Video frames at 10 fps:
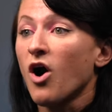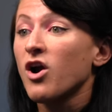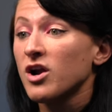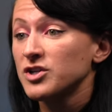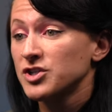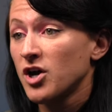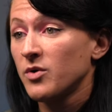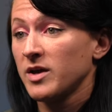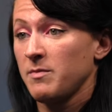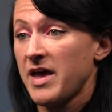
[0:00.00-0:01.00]
aren't
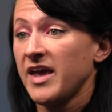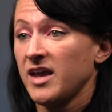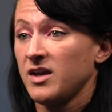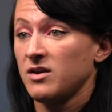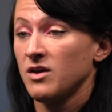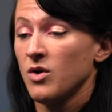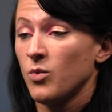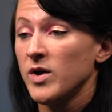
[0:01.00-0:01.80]
showing pain.